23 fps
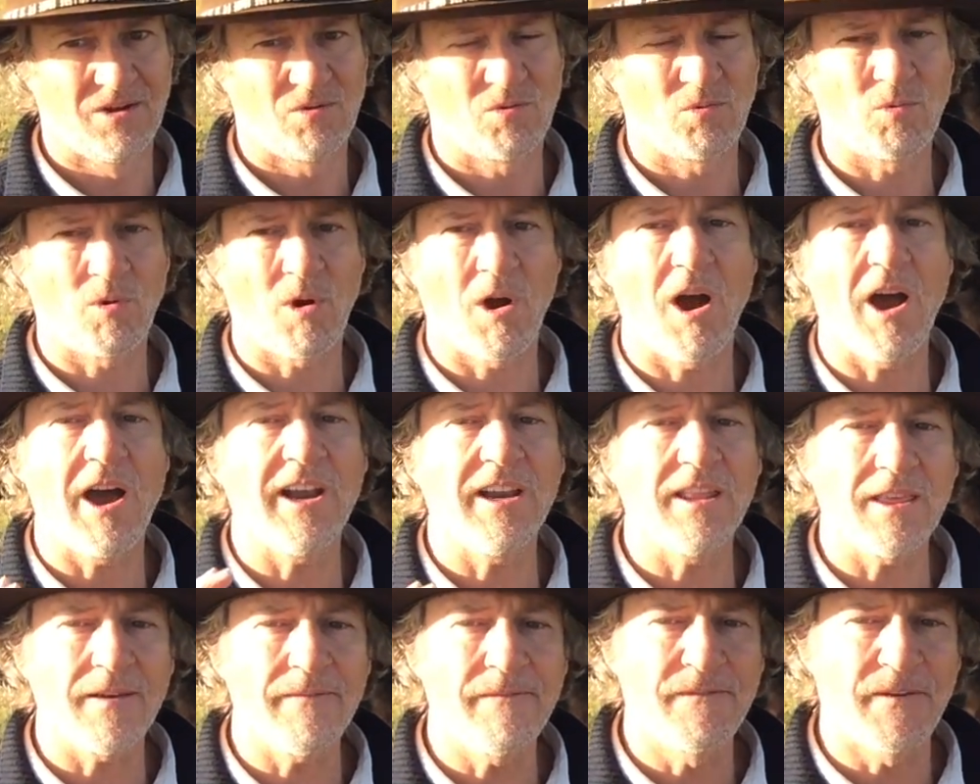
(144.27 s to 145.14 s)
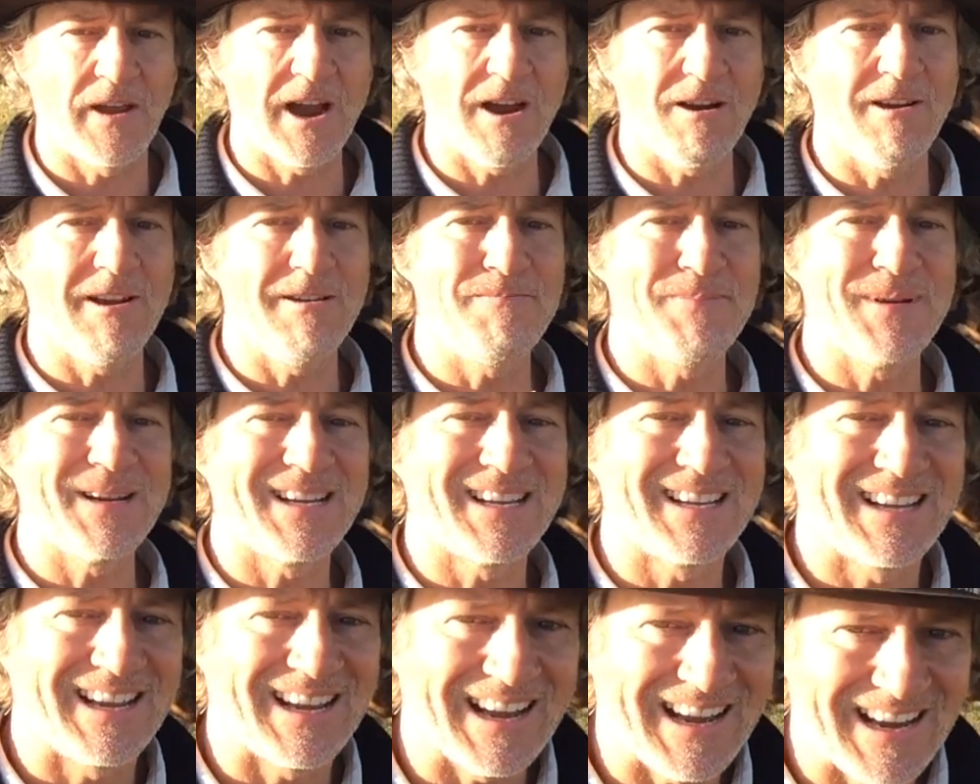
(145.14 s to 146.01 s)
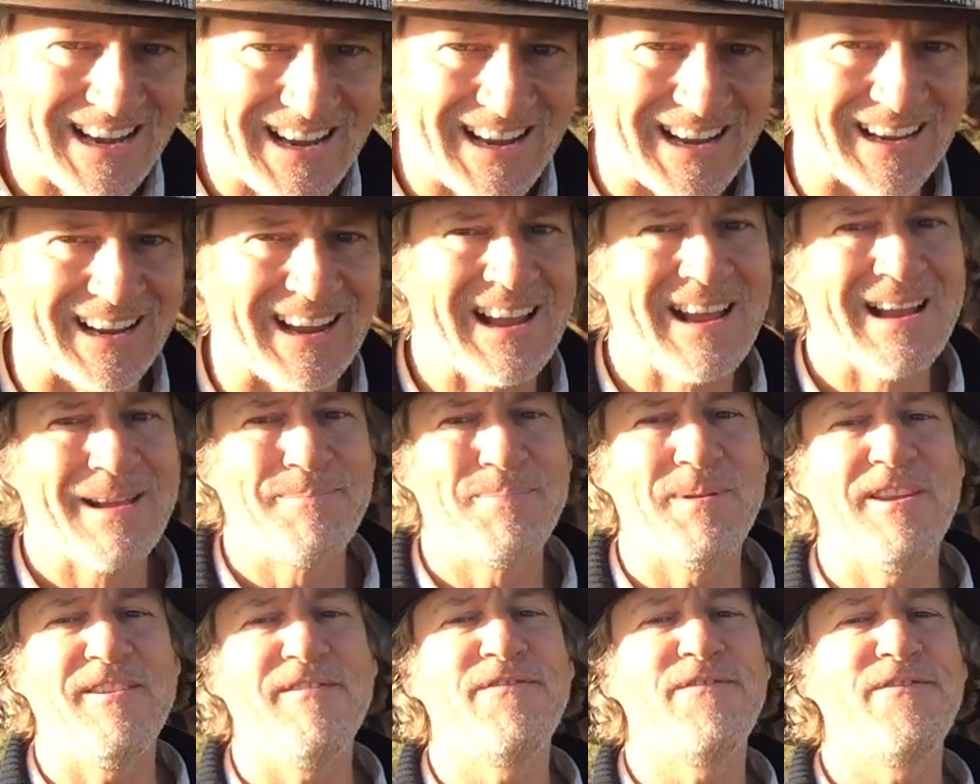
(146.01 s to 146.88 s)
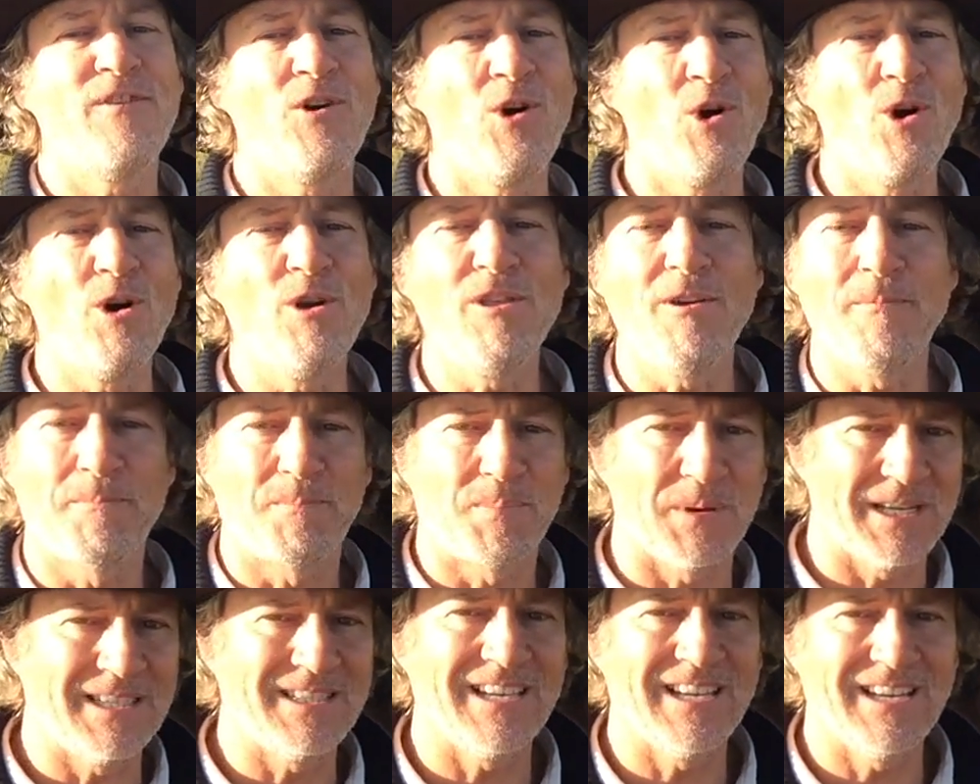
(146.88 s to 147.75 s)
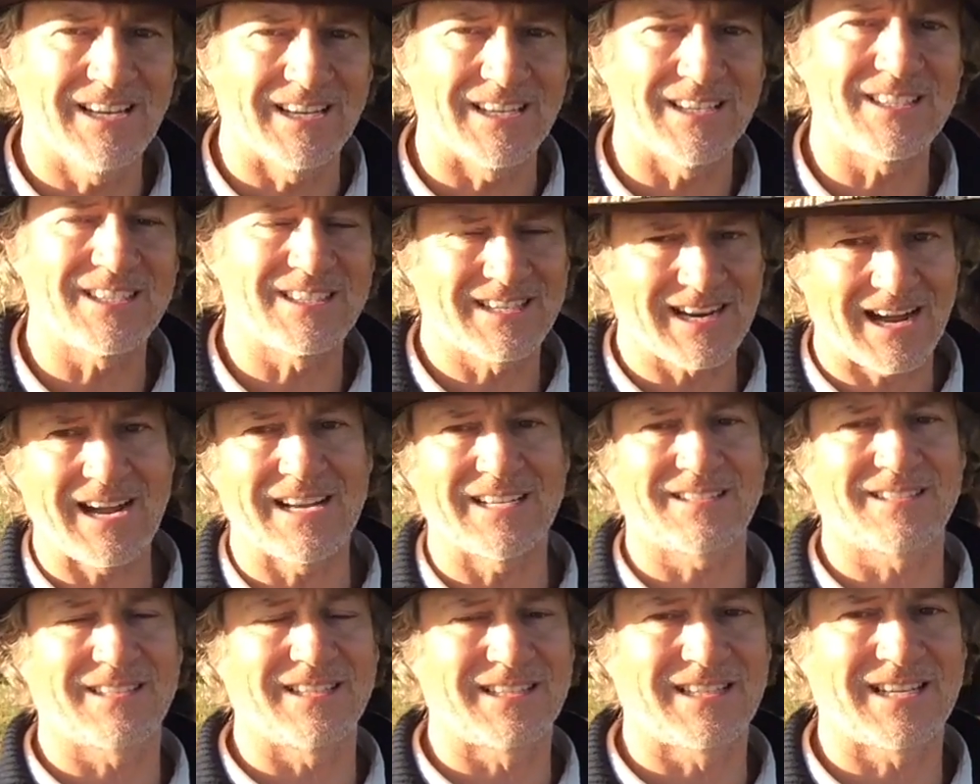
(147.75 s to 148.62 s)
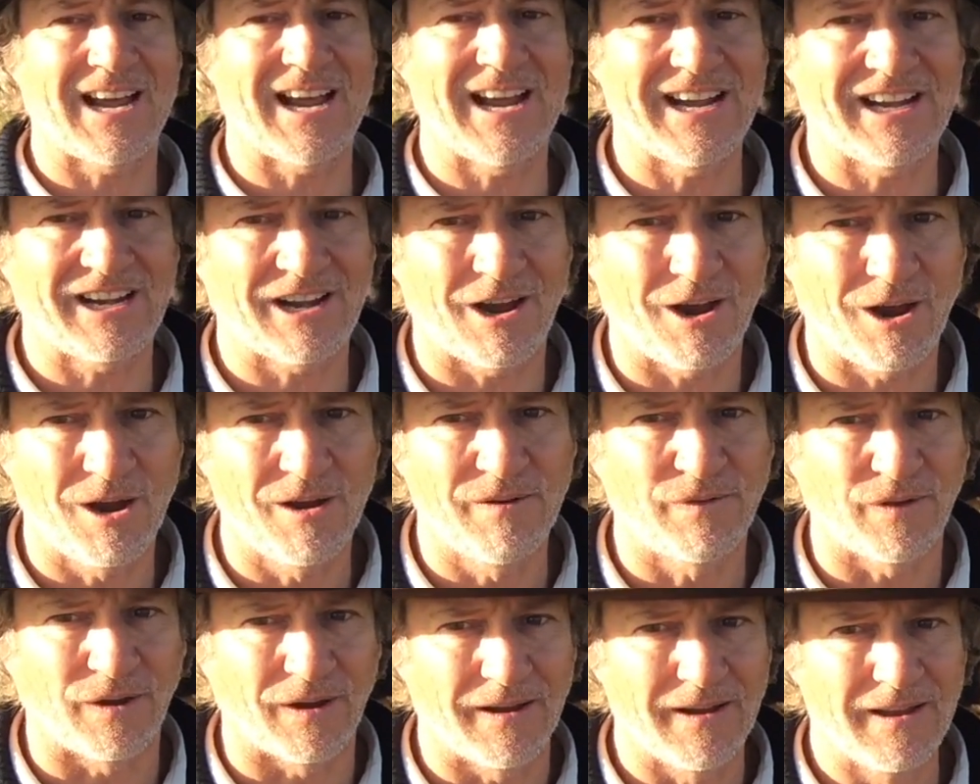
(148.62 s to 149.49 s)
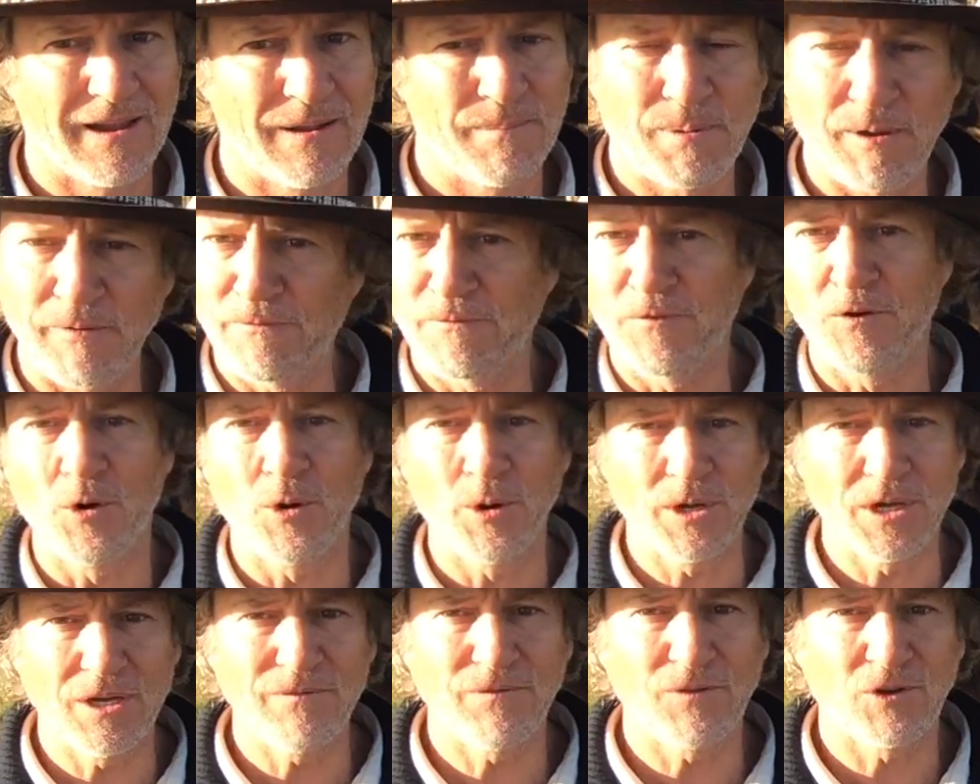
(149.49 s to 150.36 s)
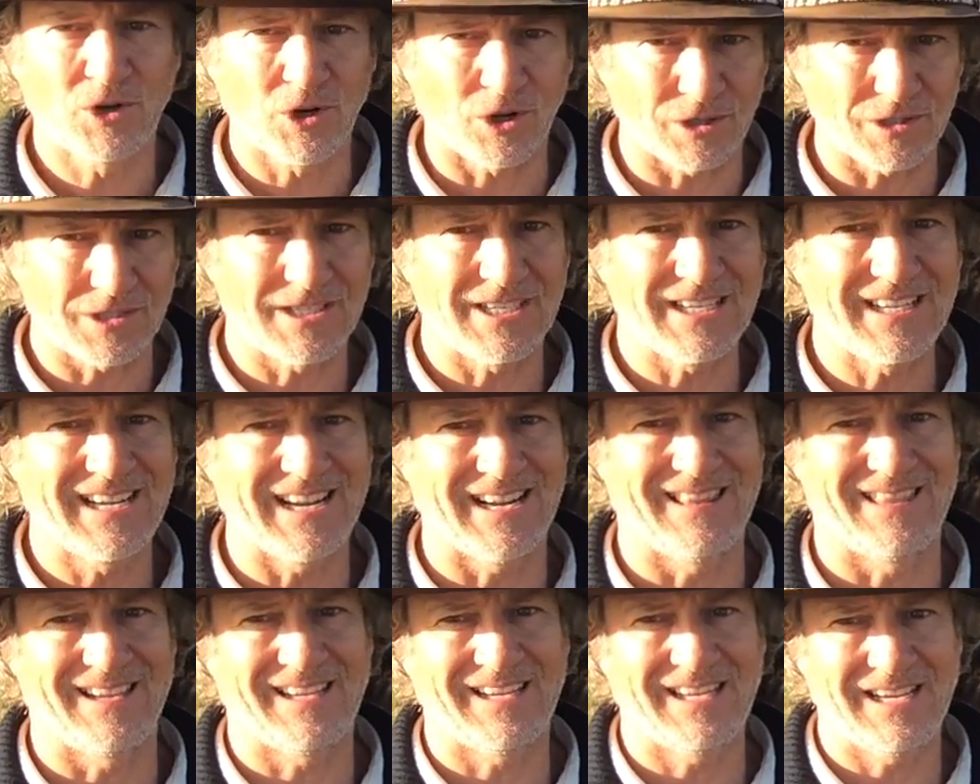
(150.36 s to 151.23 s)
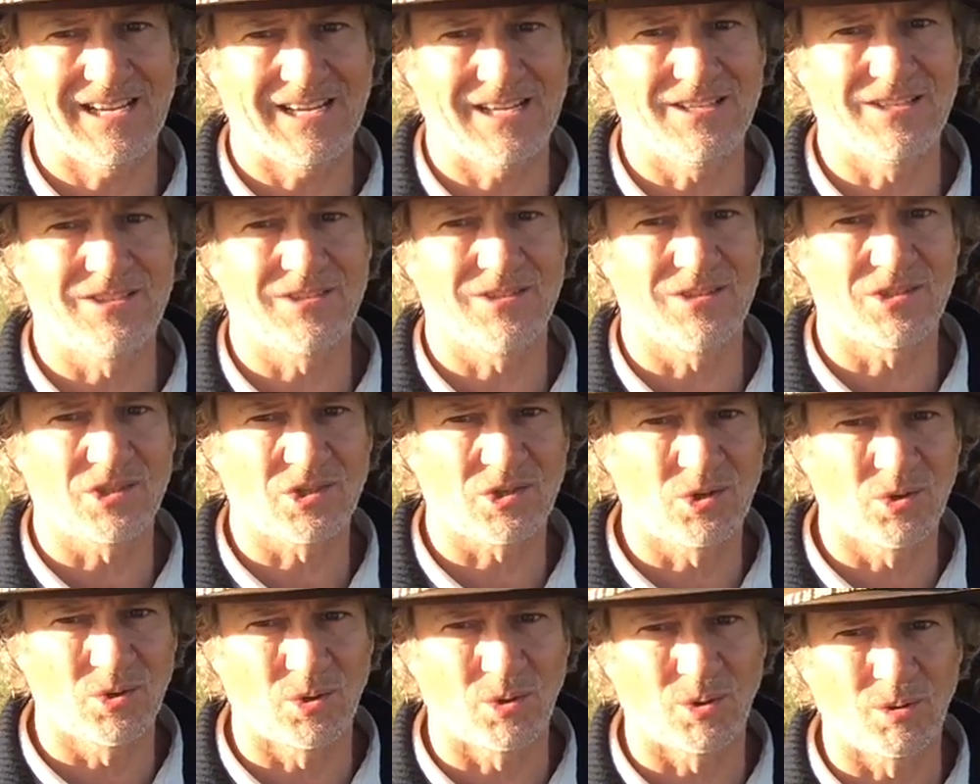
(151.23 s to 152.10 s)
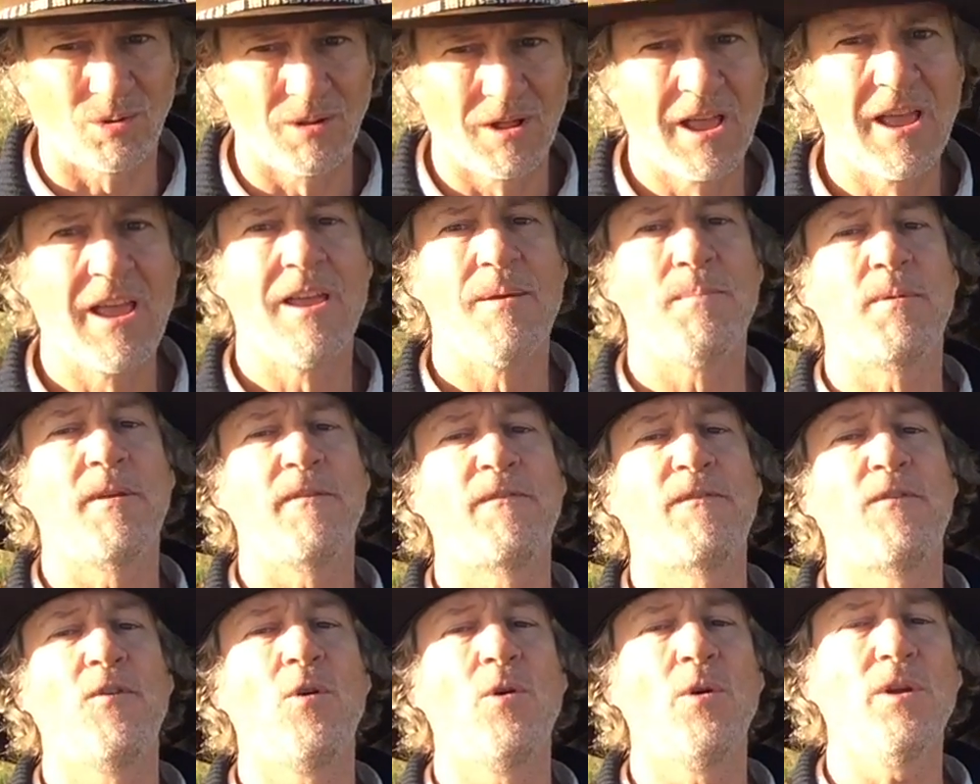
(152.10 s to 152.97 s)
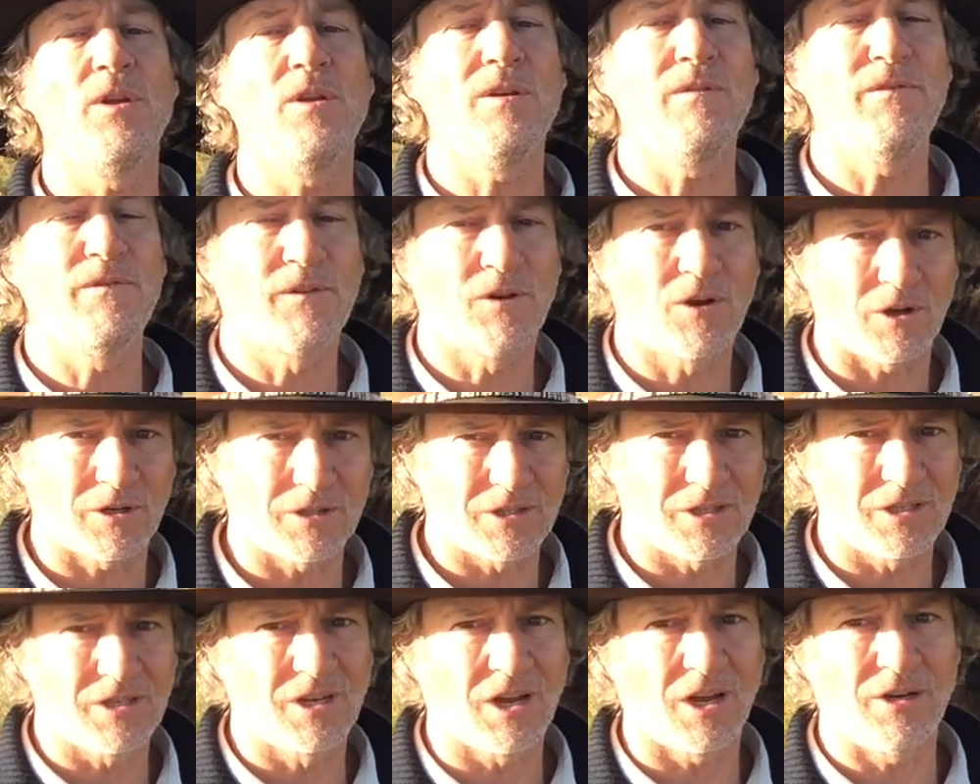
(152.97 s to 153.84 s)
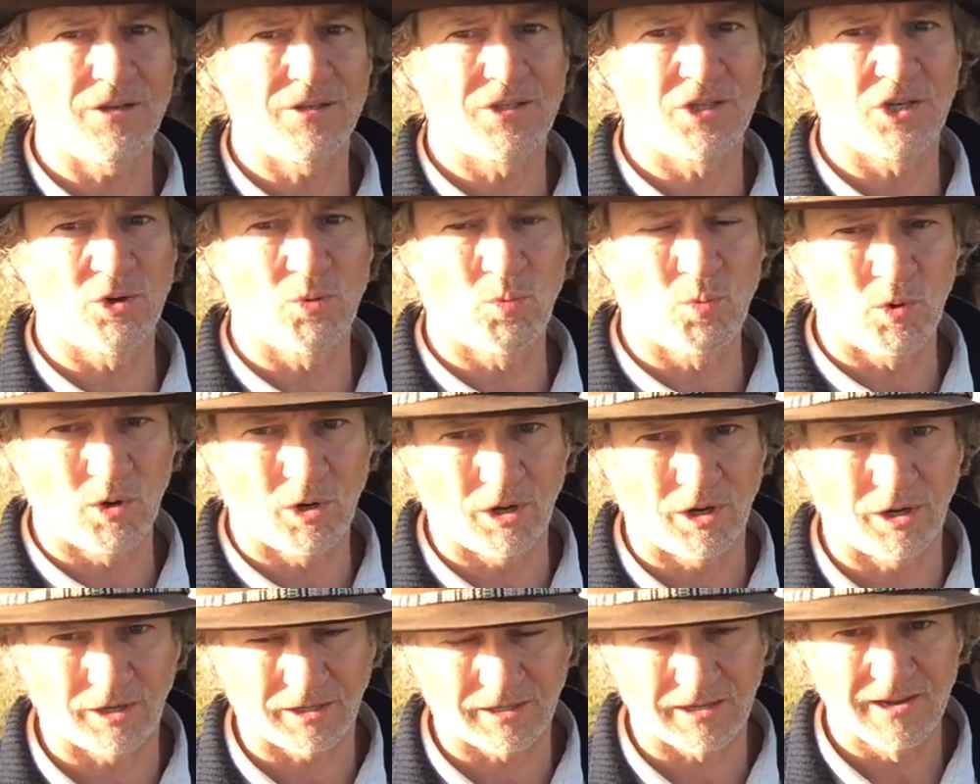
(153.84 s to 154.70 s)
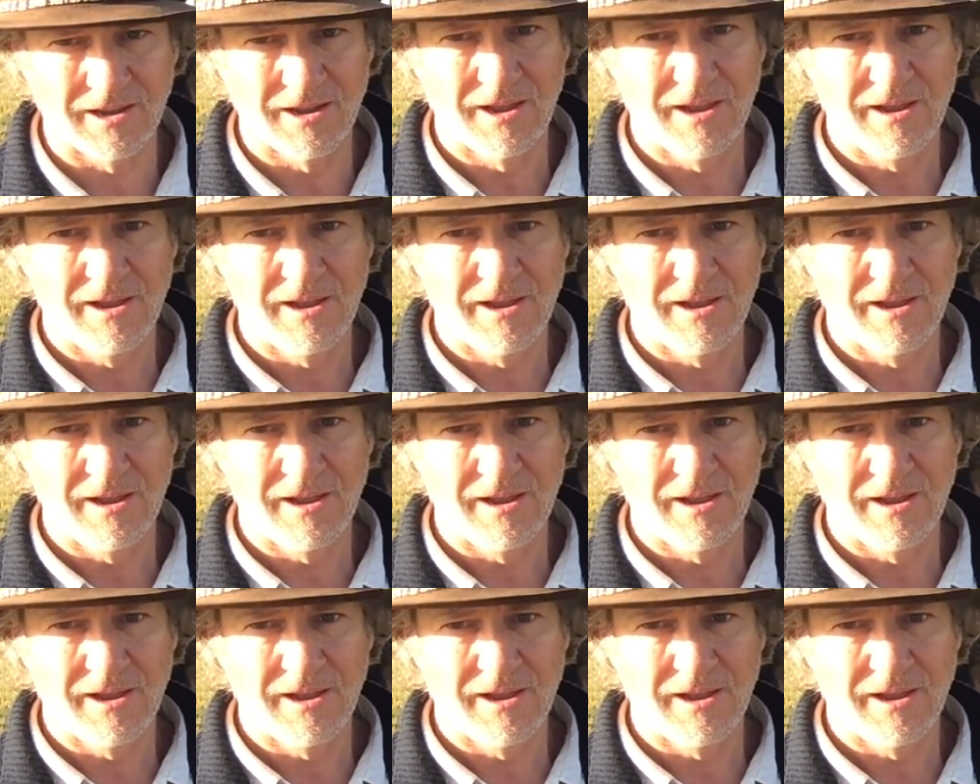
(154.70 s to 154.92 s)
right at the very beginning, before the busyness starts to take over, before you've got to get the kids to school, before you've got to go to work,